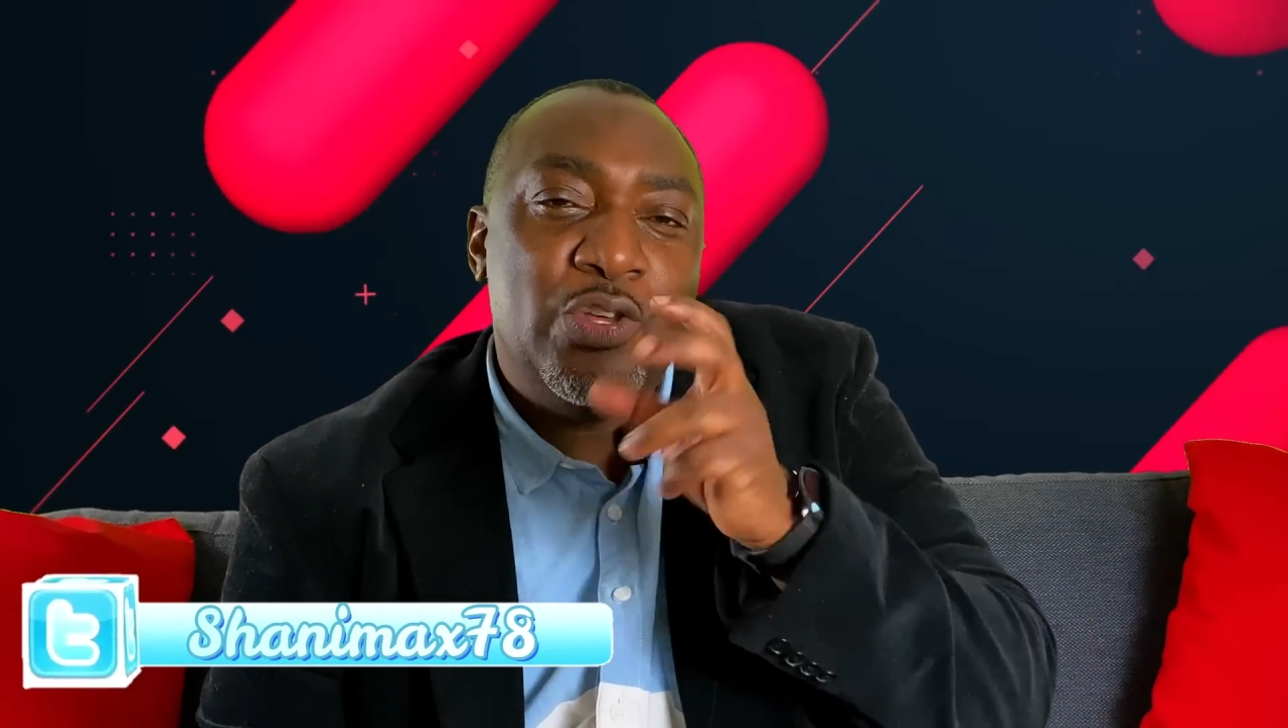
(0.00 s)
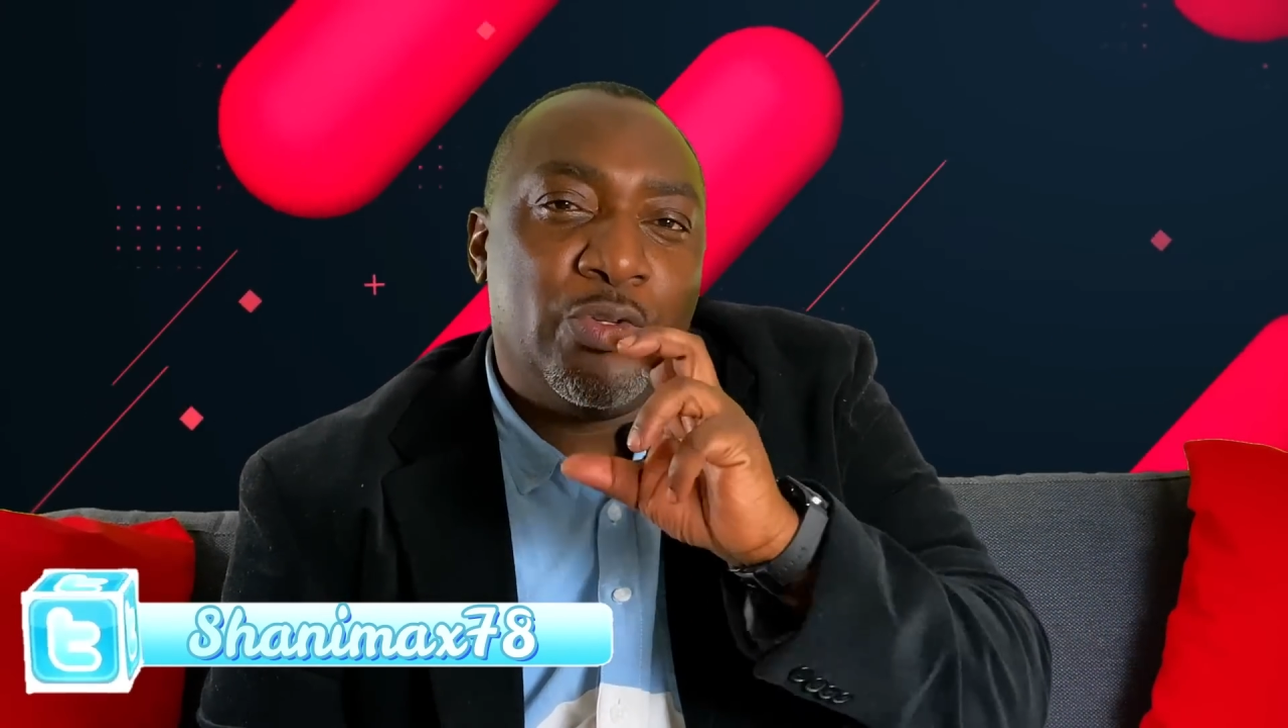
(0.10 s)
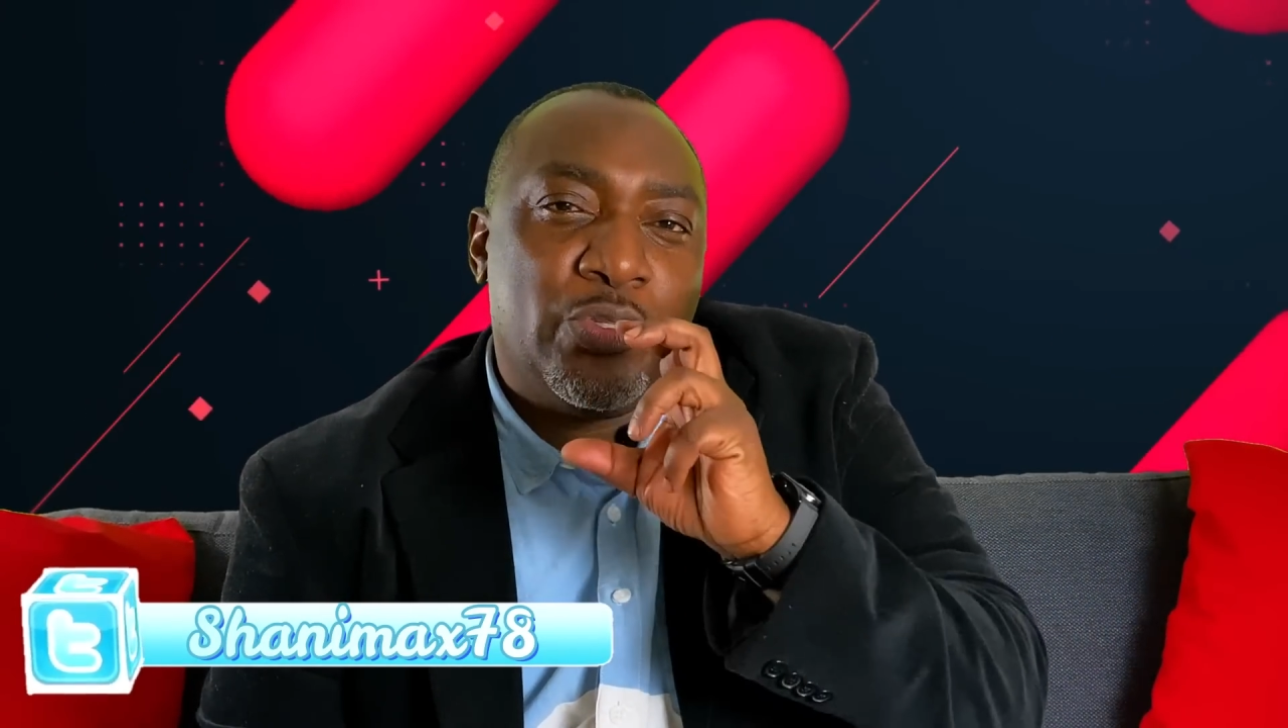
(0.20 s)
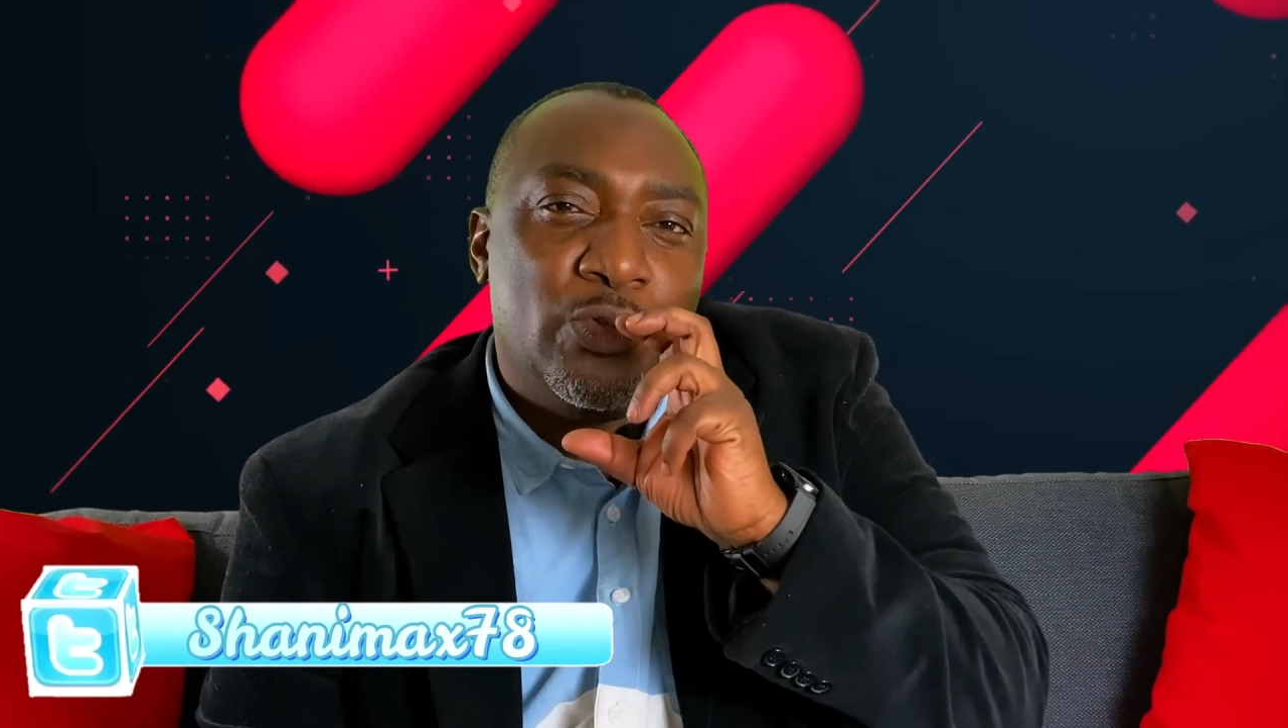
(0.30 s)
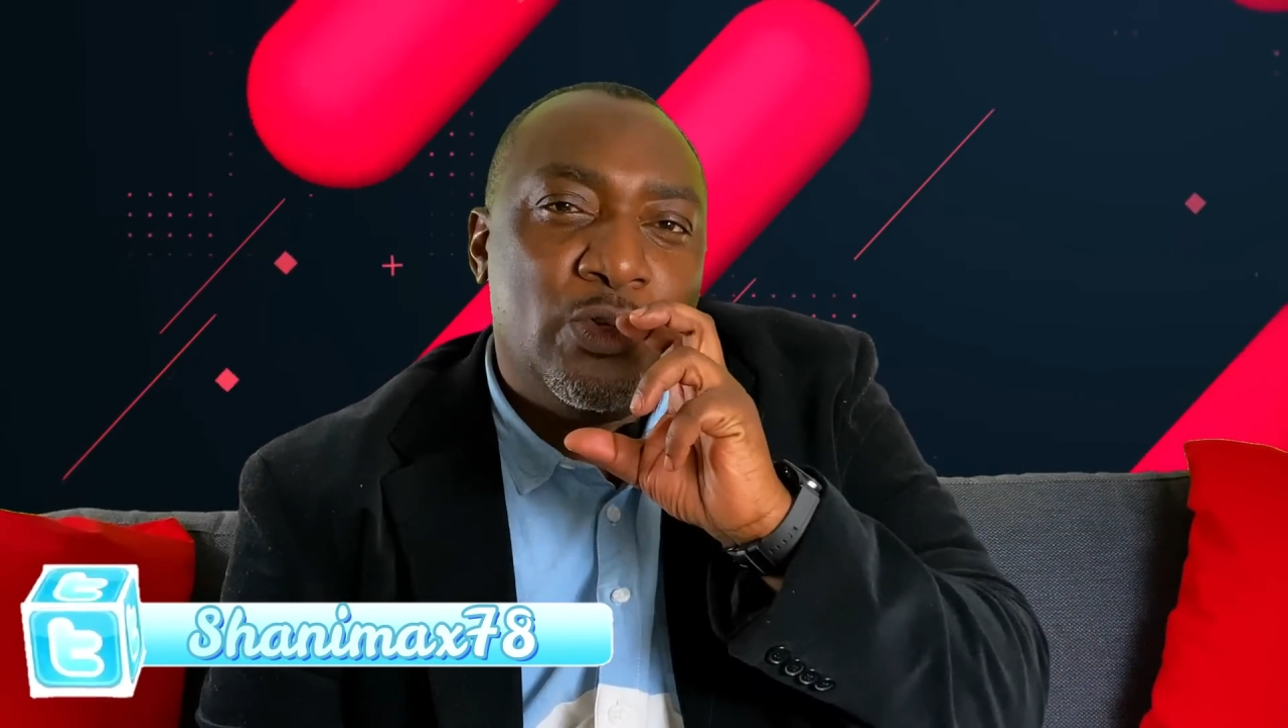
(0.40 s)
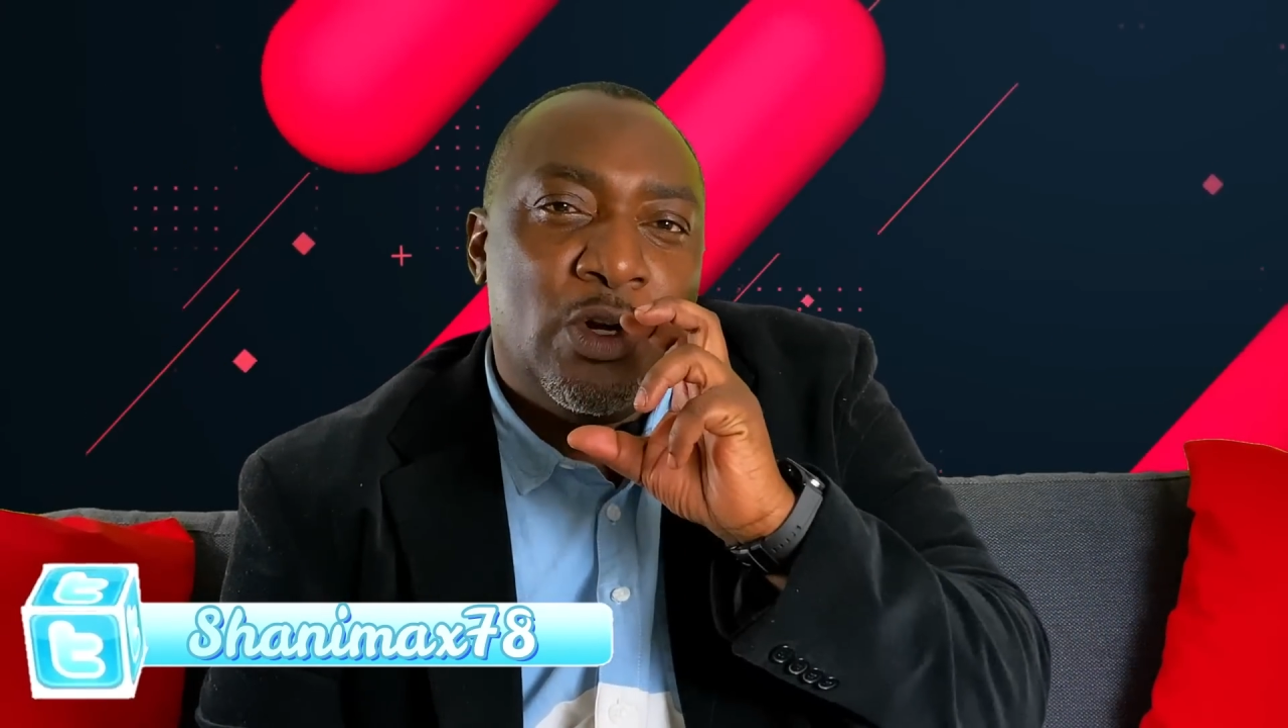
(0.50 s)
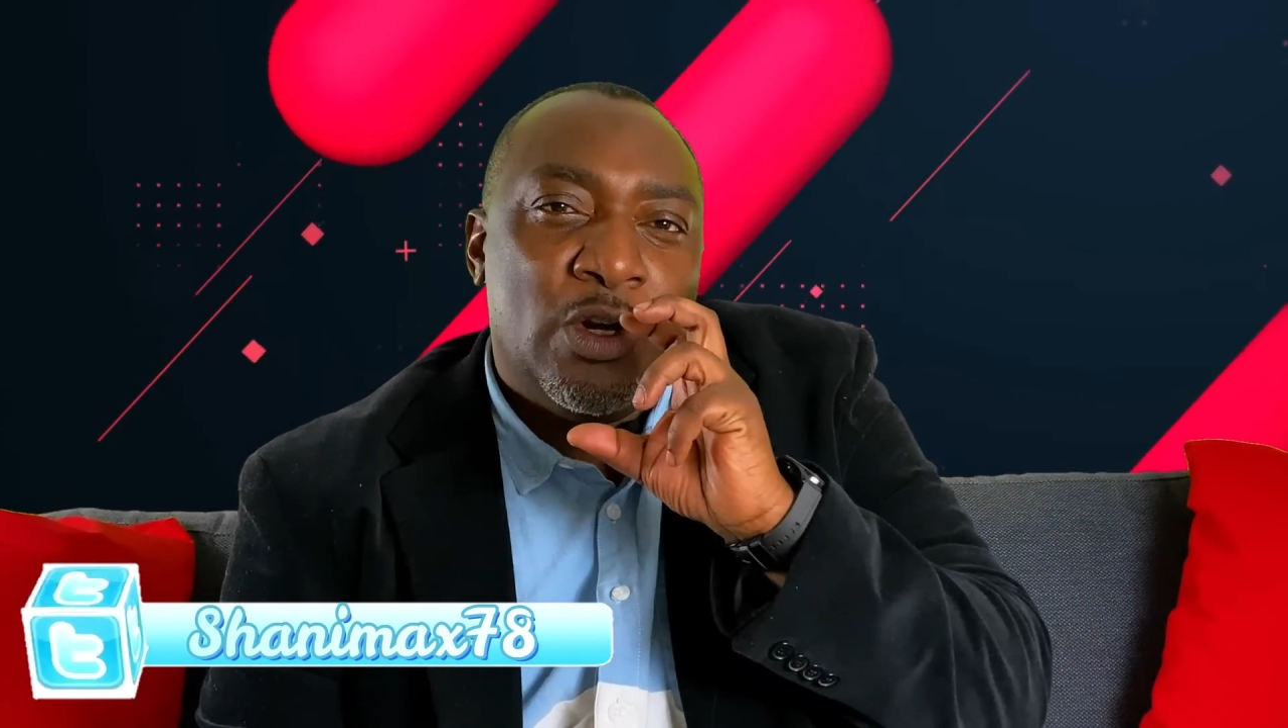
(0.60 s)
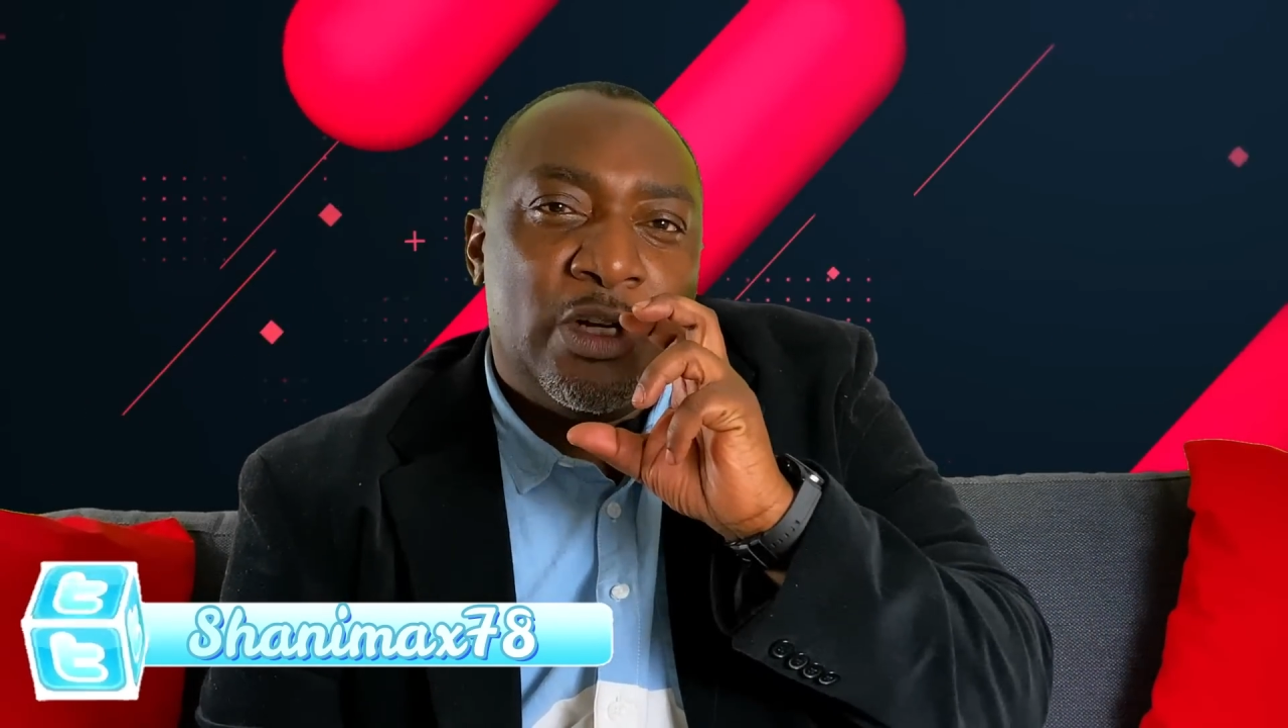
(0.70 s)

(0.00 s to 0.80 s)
used to